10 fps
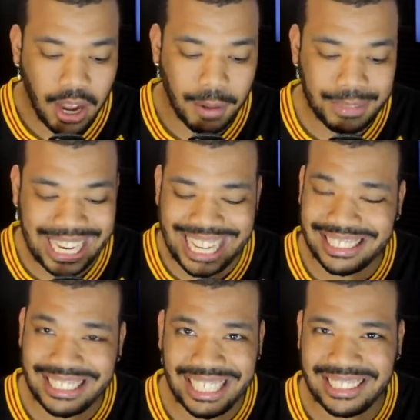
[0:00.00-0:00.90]
The
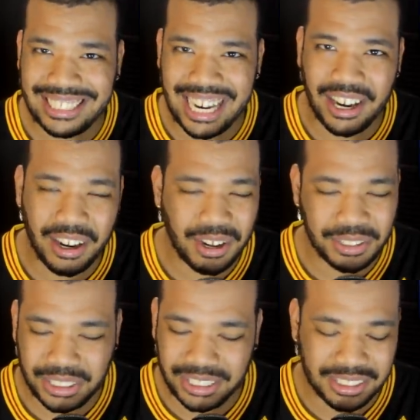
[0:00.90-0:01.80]
instincts there,
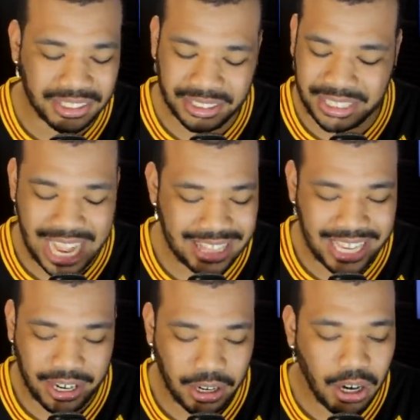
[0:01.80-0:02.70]
they're just not
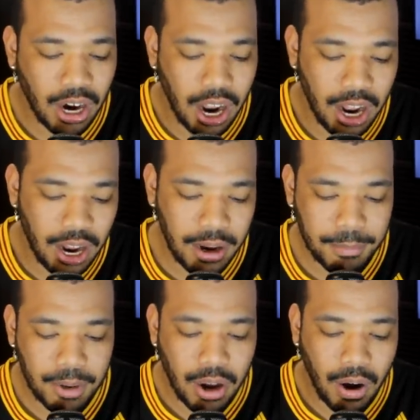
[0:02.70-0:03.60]
there.
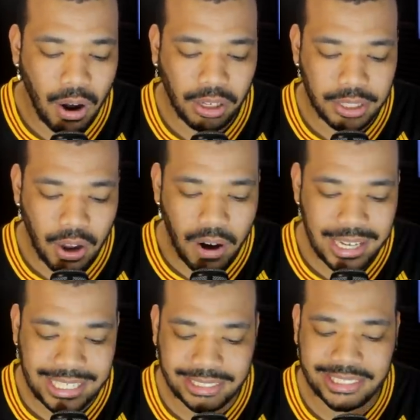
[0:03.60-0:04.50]
All in all,
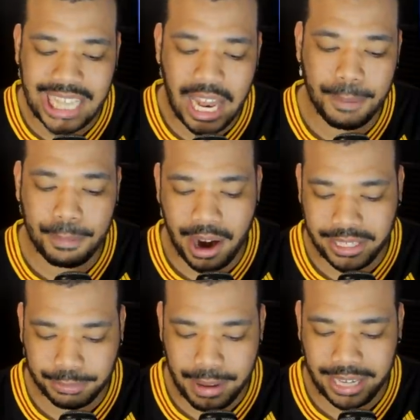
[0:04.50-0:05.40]
he's a solid
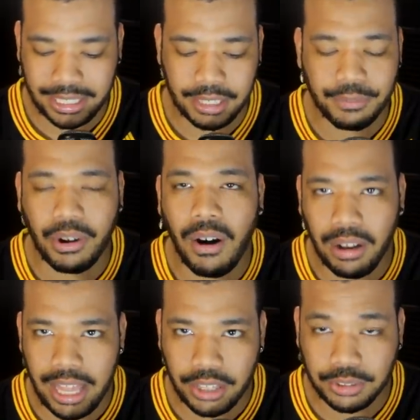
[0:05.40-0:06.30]
prospect, and if
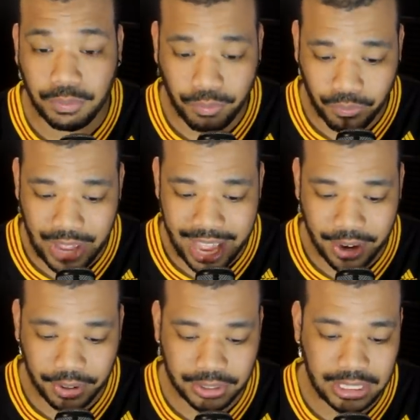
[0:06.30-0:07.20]
all else
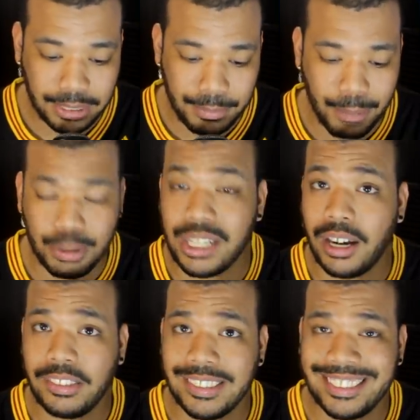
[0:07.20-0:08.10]
fails, he can be a
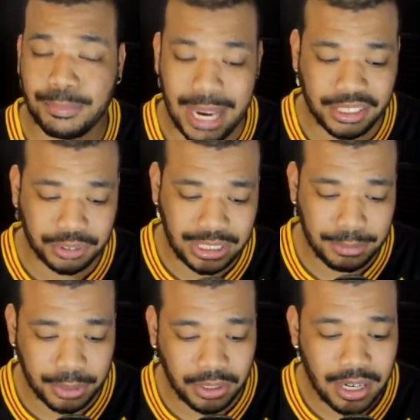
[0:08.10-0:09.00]
productive special
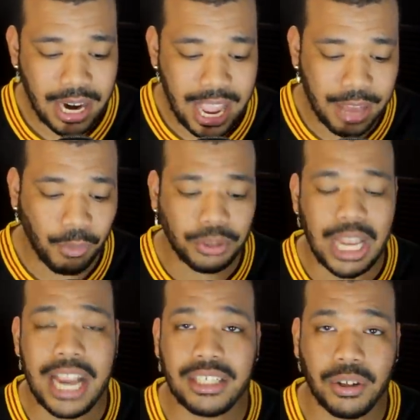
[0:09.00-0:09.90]
teamer and
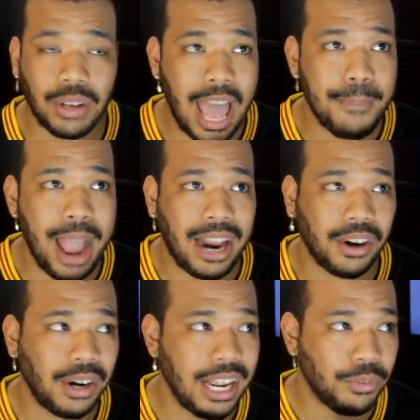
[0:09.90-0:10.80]
rotational
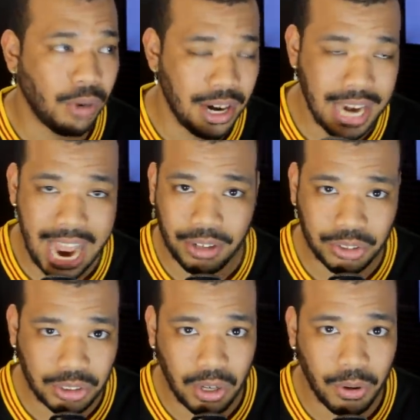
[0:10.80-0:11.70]
linebacker in
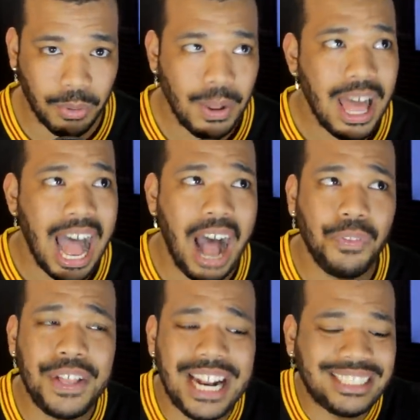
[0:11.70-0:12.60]
rundown. So I
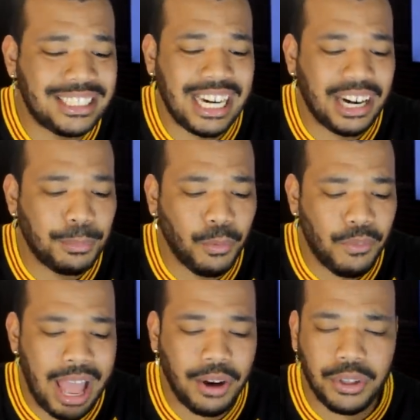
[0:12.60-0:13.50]
don't think that's terrible
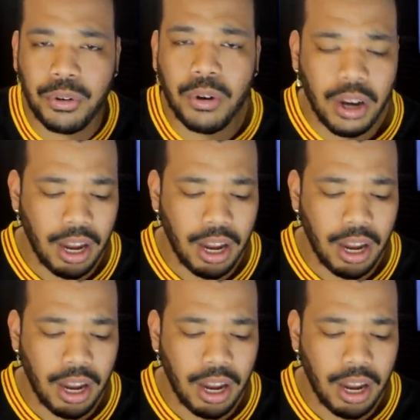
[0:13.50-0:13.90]
value,